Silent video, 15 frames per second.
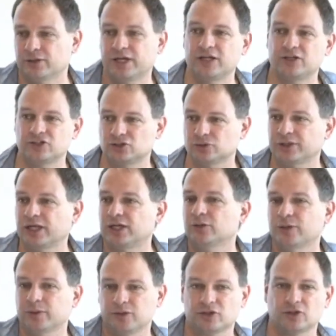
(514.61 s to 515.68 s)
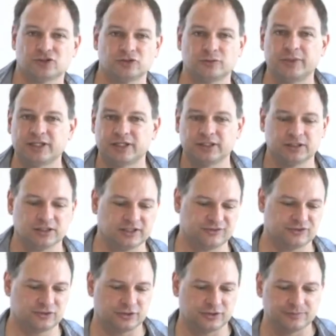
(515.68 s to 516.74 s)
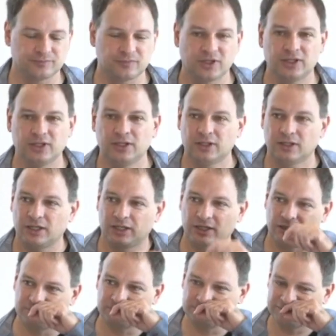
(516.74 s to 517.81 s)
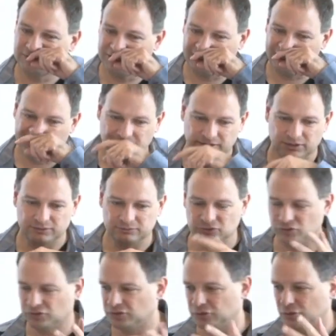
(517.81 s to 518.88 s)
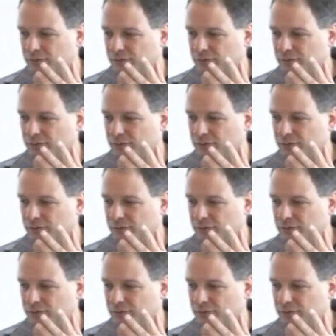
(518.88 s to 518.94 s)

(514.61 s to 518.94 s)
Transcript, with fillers: your hand is doing anyway because you're making a left turn. Um, and uh,